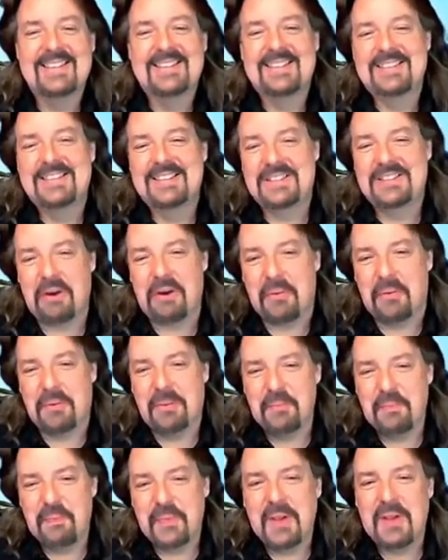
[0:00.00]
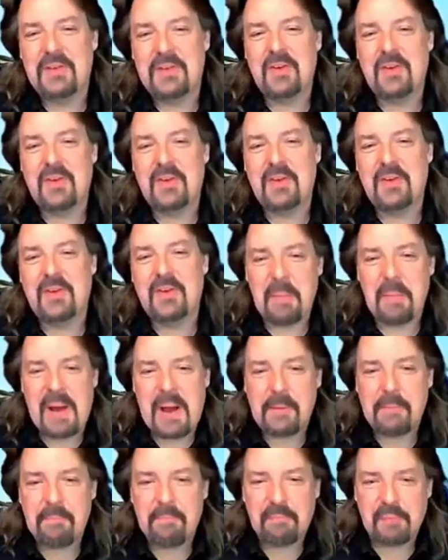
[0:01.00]
So, talking
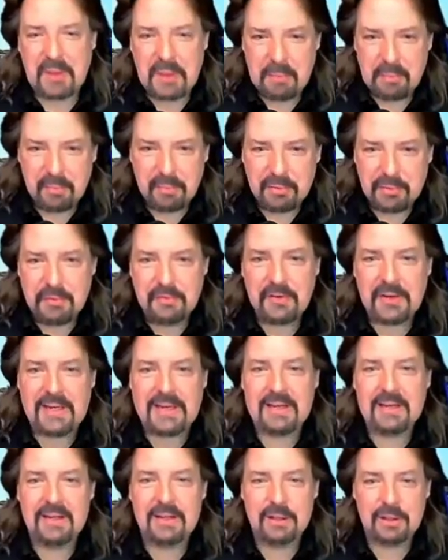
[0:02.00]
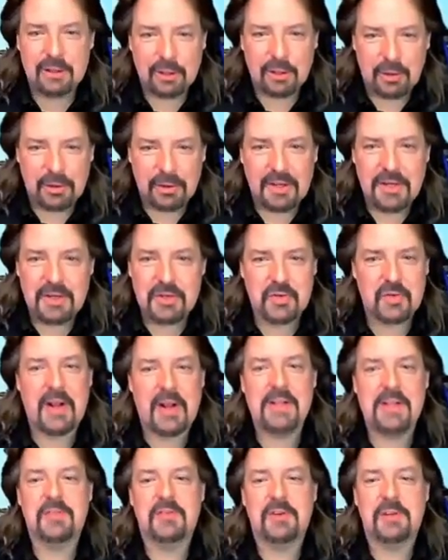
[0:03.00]
about improving learning
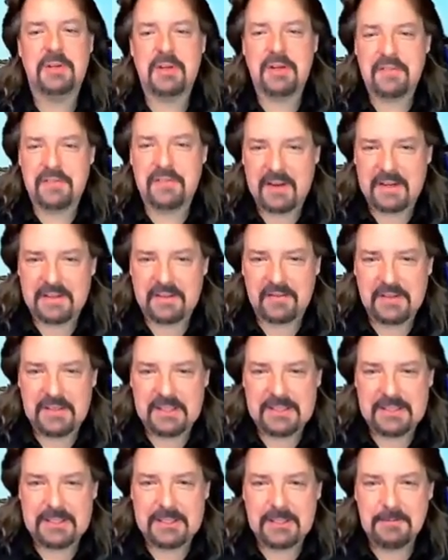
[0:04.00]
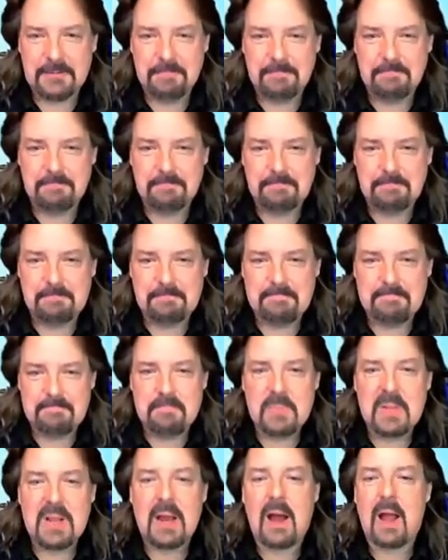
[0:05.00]
transfer effectiveness.
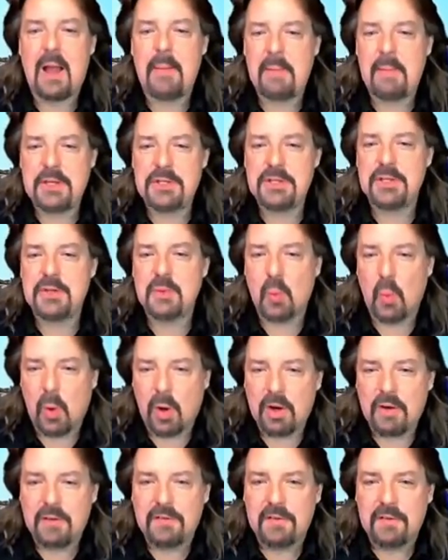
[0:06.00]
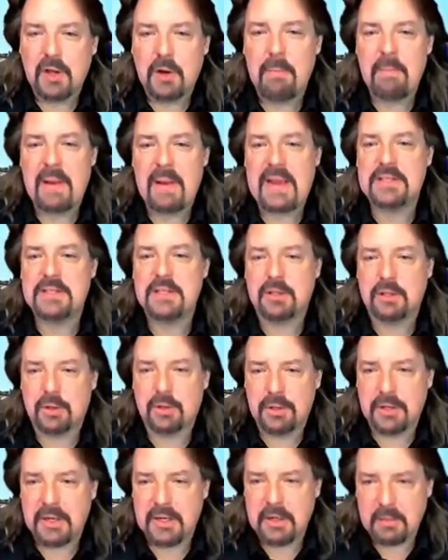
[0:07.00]
I mentioned workflow based
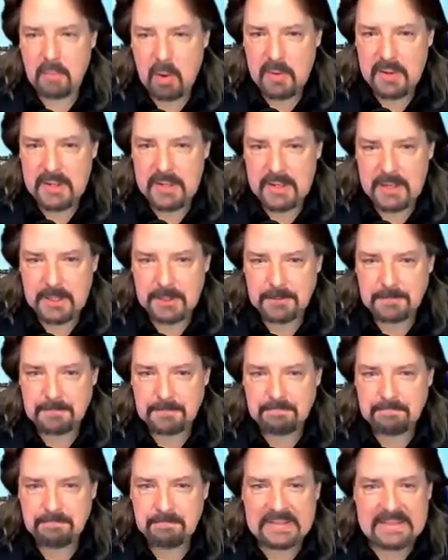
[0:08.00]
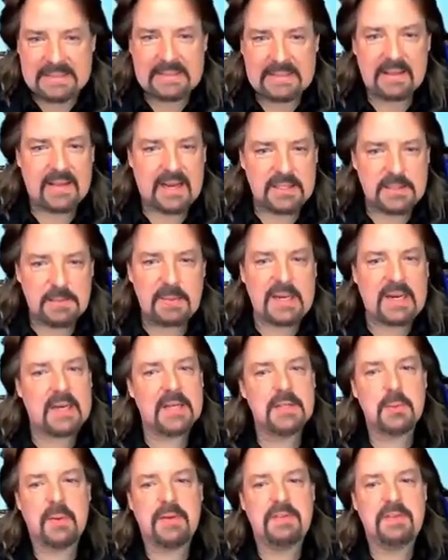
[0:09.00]
learning a moment ago. That's
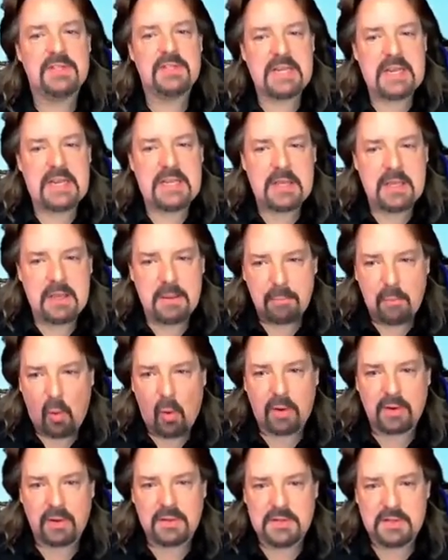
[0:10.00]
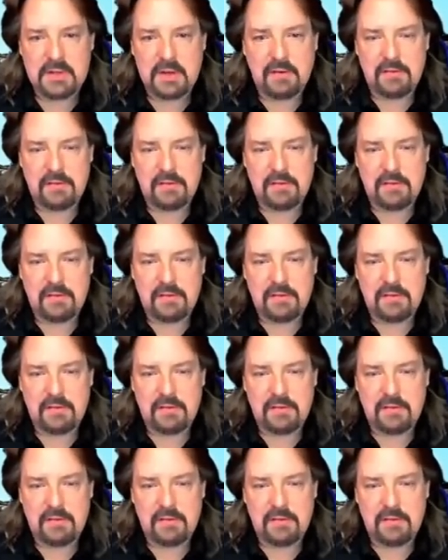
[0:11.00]
because we've seen the importance of